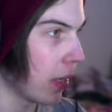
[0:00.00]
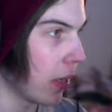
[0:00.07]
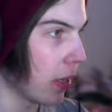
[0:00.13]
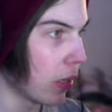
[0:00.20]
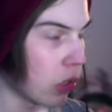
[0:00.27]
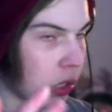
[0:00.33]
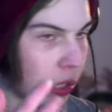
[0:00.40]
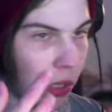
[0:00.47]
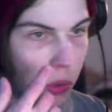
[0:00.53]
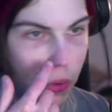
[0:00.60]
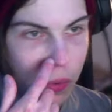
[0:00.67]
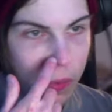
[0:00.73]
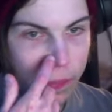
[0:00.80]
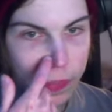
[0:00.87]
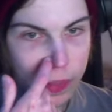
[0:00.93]

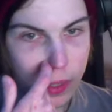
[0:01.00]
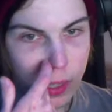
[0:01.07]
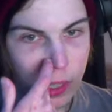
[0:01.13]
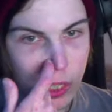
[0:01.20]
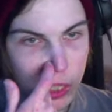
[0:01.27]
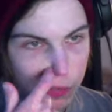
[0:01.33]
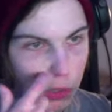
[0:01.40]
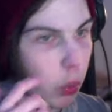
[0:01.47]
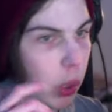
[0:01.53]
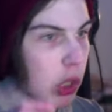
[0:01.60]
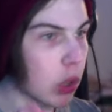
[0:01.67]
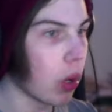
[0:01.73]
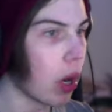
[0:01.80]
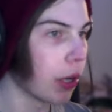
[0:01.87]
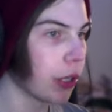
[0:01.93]
So if you were
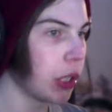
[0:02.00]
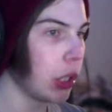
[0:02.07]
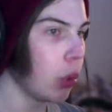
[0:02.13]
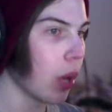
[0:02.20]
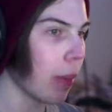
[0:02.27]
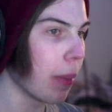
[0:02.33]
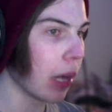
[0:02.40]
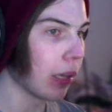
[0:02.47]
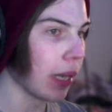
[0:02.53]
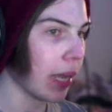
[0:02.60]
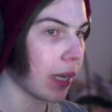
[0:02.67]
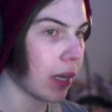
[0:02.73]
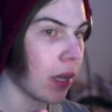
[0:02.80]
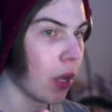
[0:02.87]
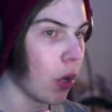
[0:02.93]
to argue about
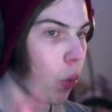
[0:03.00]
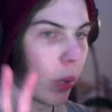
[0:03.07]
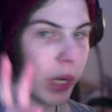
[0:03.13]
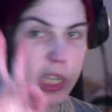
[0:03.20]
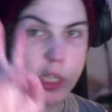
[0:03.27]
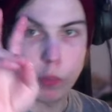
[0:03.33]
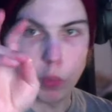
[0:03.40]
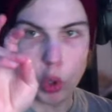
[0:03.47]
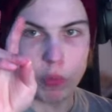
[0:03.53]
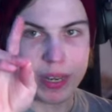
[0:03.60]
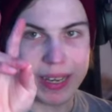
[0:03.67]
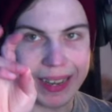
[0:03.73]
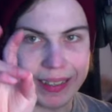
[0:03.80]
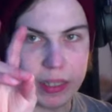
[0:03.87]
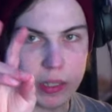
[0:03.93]
like what is more
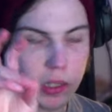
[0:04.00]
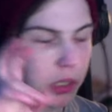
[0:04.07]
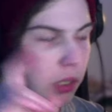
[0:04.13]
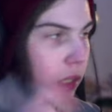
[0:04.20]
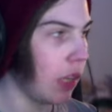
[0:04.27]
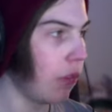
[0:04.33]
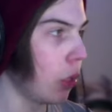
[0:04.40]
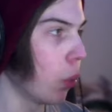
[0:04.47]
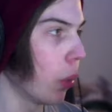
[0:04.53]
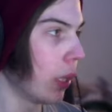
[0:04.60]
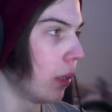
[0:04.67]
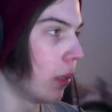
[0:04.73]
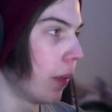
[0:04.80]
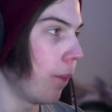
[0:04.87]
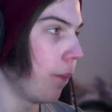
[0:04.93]
redundant, if you
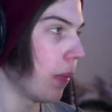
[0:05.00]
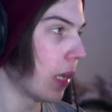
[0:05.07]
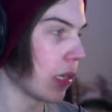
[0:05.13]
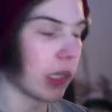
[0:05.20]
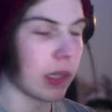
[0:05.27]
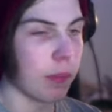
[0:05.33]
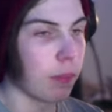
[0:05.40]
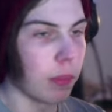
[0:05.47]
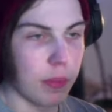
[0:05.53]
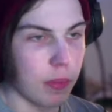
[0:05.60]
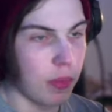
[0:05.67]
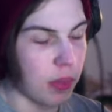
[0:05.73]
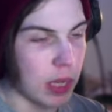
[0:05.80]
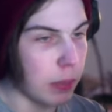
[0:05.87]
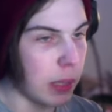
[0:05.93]
will, that's like the
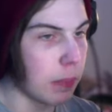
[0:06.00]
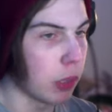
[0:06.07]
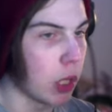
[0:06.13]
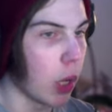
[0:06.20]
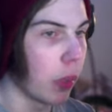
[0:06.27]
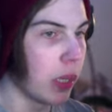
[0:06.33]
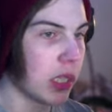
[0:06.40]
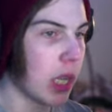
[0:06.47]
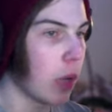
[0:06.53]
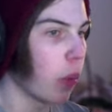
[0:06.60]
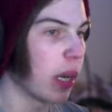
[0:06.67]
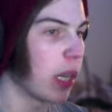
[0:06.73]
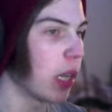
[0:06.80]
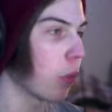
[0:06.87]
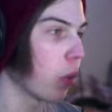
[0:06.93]
thing people always say,
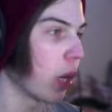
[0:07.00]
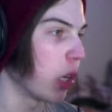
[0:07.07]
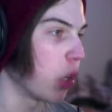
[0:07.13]
why are you